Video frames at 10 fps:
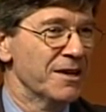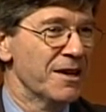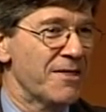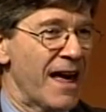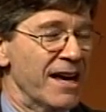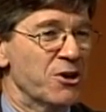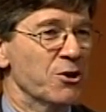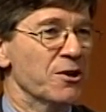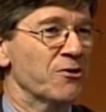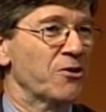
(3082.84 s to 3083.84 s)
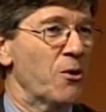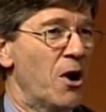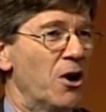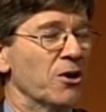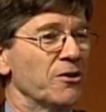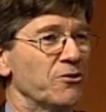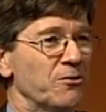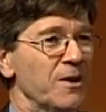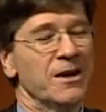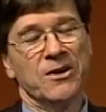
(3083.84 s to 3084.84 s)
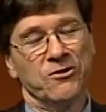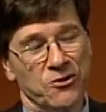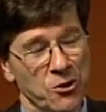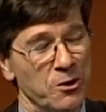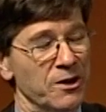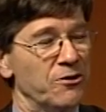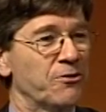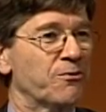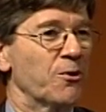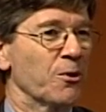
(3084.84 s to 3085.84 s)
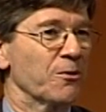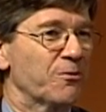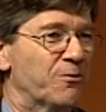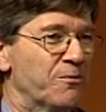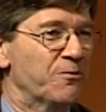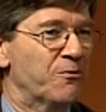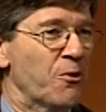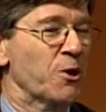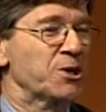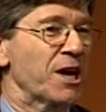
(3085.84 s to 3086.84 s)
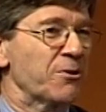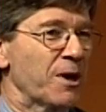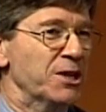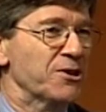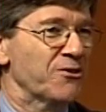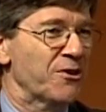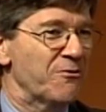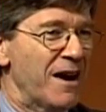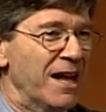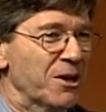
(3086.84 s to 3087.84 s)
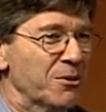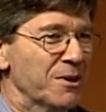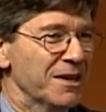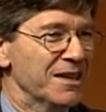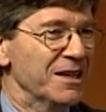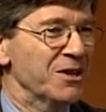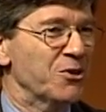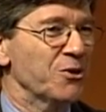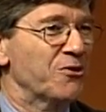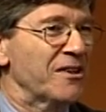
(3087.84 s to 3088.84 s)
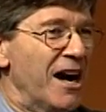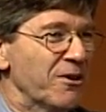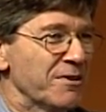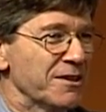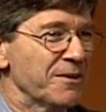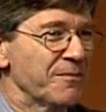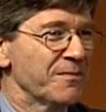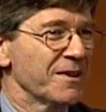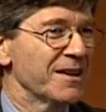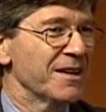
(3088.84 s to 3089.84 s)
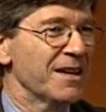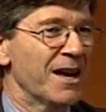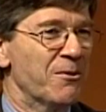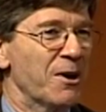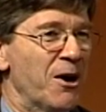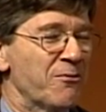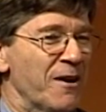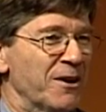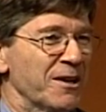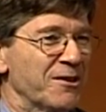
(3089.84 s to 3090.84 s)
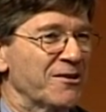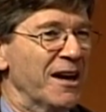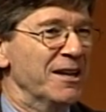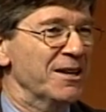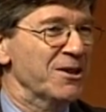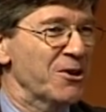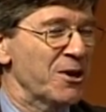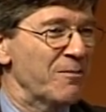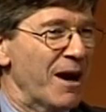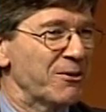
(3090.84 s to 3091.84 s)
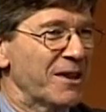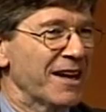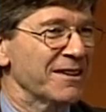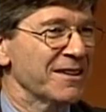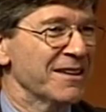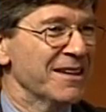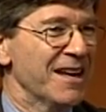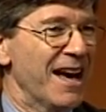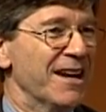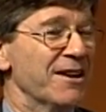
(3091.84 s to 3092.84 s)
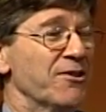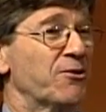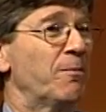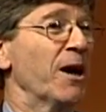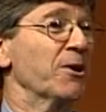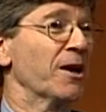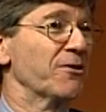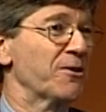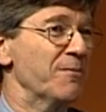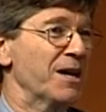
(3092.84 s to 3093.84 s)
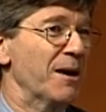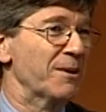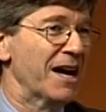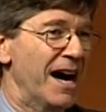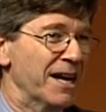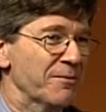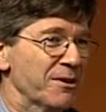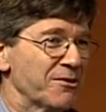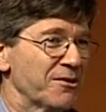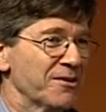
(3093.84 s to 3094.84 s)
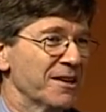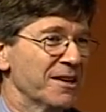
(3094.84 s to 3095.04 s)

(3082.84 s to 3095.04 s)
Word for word: thank goodness. So all his students for four generations to follow could solve it. And we all felt excited and good about that. And it inspired us to become economists.